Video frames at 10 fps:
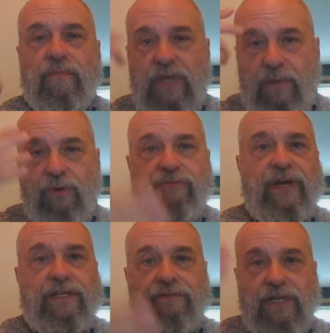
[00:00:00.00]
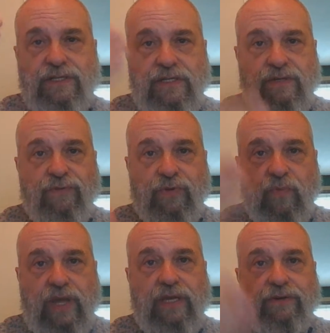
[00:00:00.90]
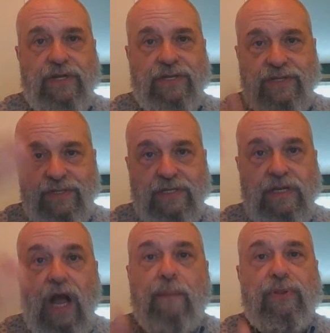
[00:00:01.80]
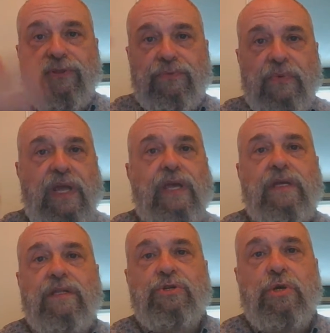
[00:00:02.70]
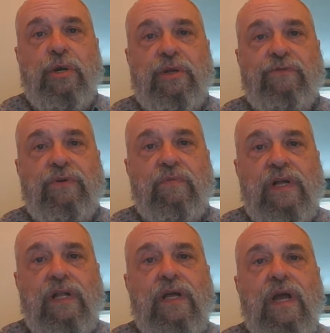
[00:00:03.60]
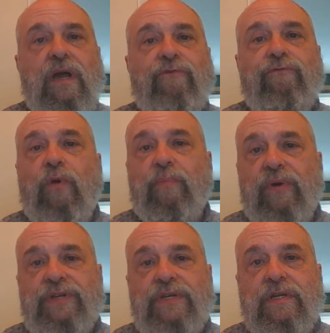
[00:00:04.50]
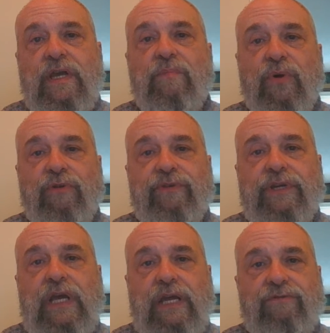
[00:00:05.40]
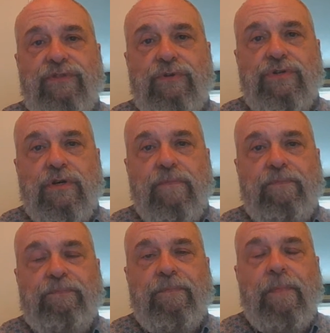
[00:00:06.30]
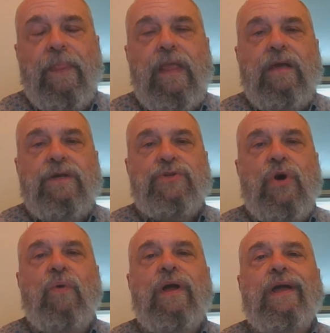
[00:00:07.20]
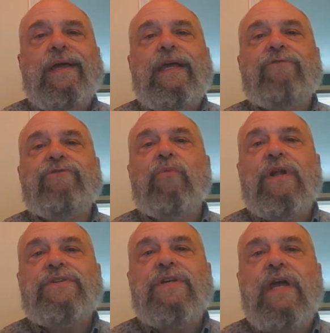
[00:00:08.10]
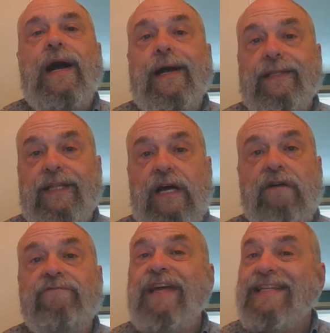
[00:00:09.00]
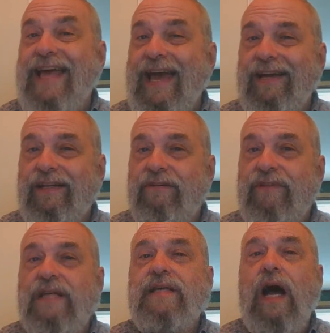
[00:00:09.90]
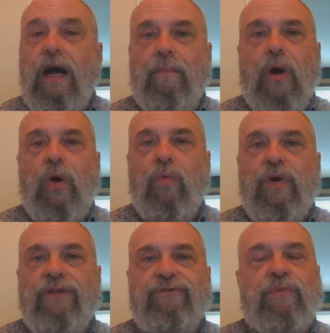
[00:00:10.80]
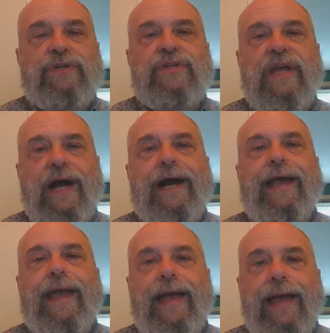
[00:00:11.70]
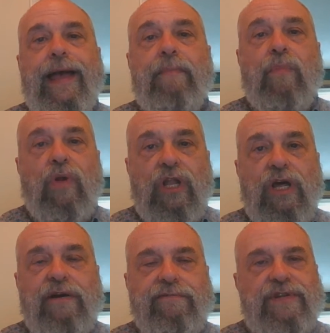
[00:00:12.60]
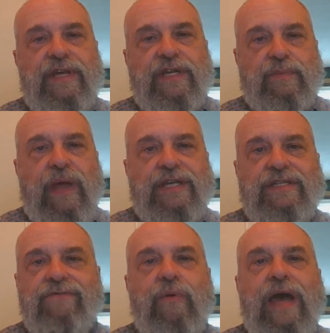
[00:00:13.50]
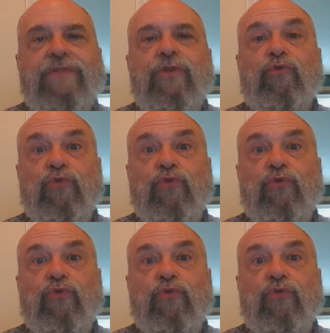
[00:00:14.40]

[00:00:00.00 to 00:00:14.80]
imperfective tenses, for the regular tenses, the top 3 in the chart, if you will, for present, imperfect, and future. So if you want to say I love, that's active, that's amo. If you want to say I am loved, that's passive. You add the